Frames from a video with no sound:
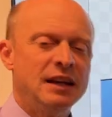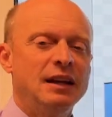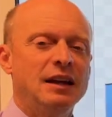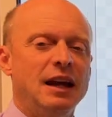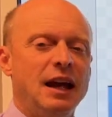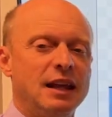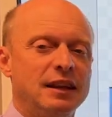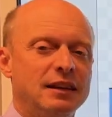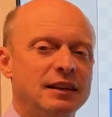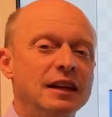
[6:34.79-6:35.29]

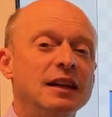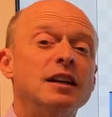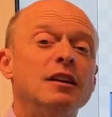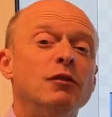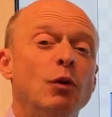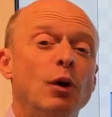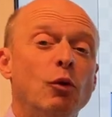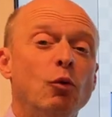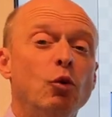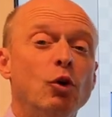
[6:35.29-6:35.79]
and think of
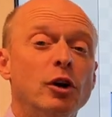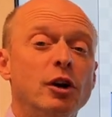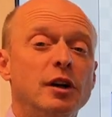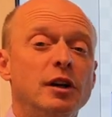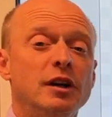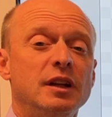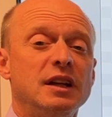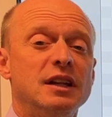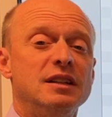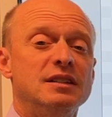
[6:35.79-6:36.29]
what
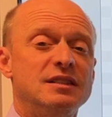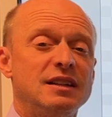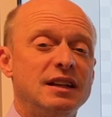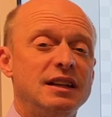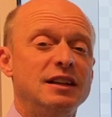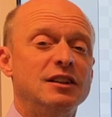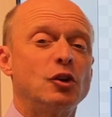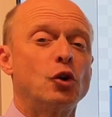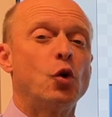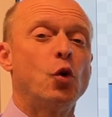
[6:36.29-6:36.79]
word is
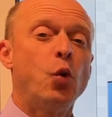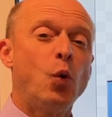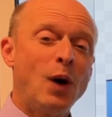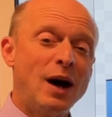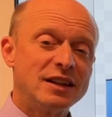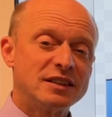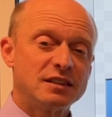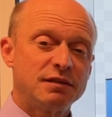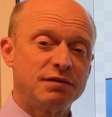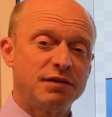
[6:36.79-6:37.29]
in
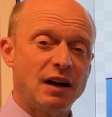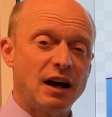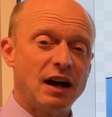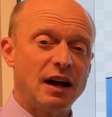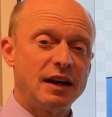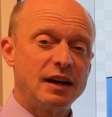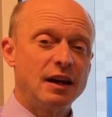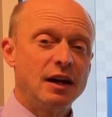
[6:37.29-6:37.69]
quantify.